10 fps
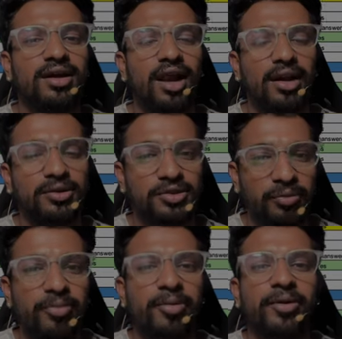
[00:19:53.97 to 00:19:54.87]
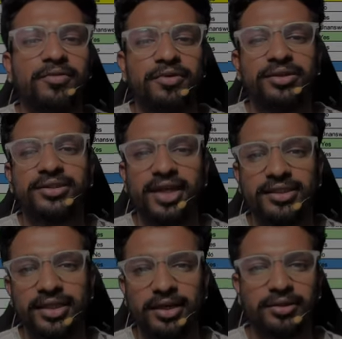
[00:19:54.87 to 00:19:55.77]
and should be prepared for this
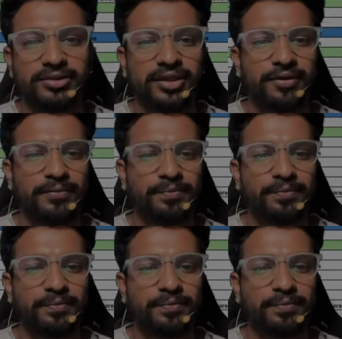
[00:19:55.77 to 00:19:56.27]
ICAR counseling.